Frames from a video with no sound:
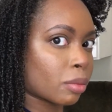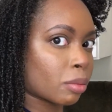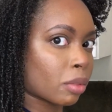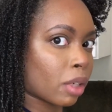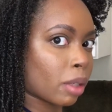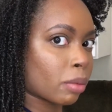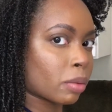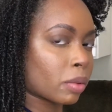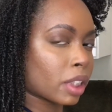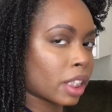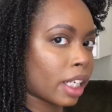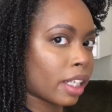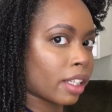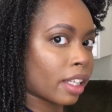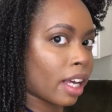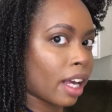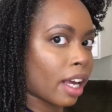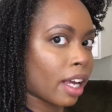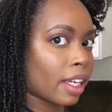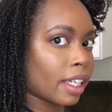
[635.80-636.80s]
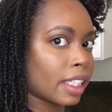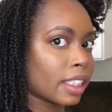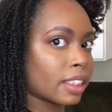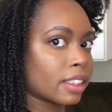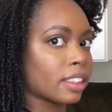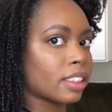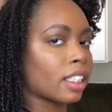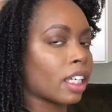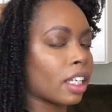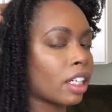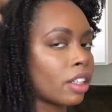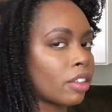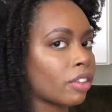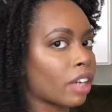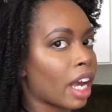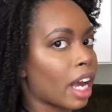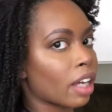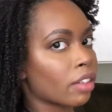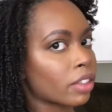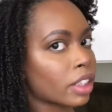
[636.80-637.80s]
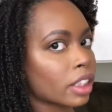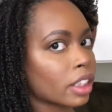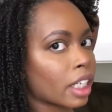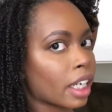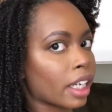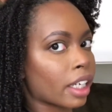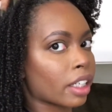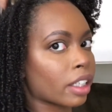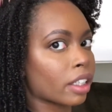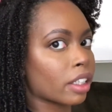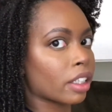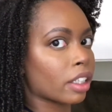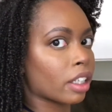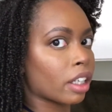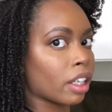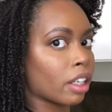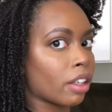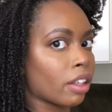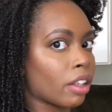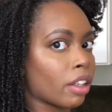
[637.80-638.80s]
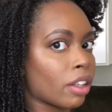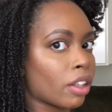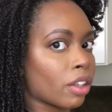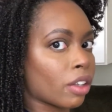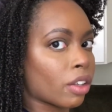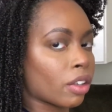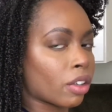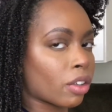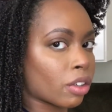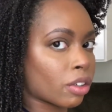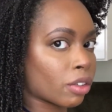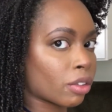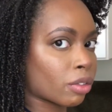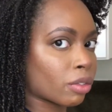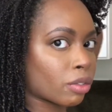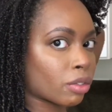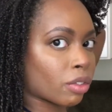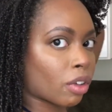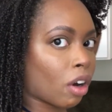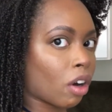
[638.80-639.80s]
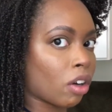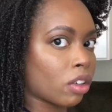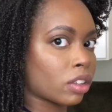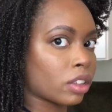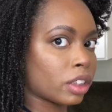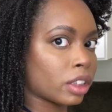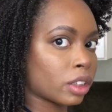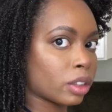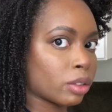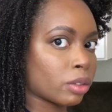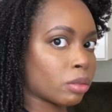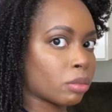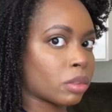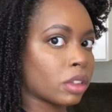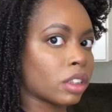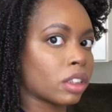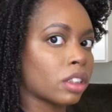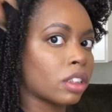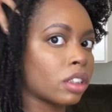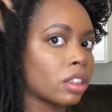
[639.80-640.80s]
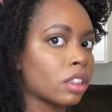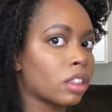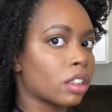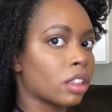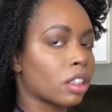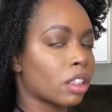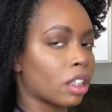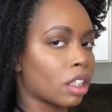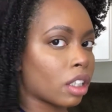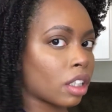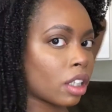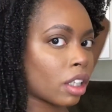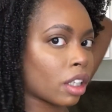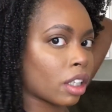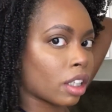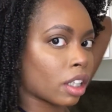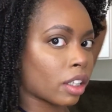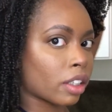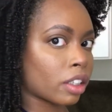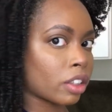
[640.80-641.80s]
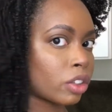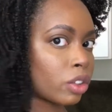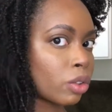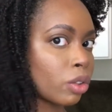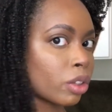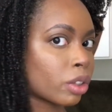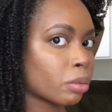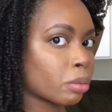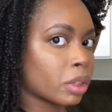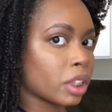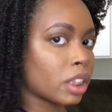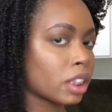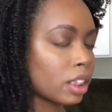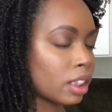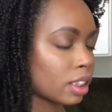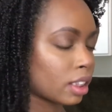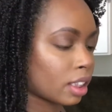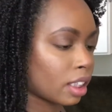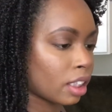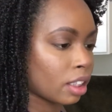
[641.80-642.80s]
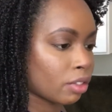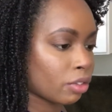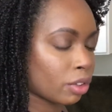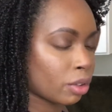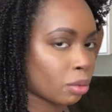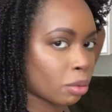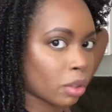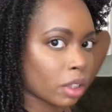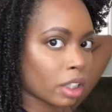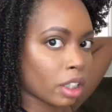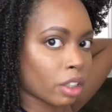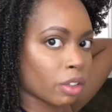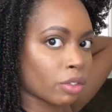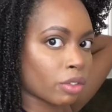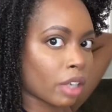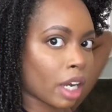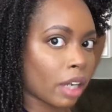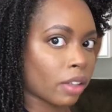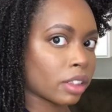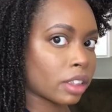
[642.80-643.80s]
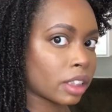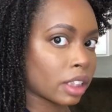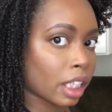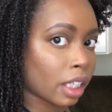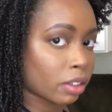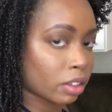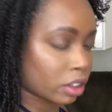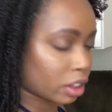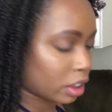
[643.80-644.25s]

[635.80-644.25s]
Probably like that. Instead of having like the volume that the shorter pieces give, you want a rounded out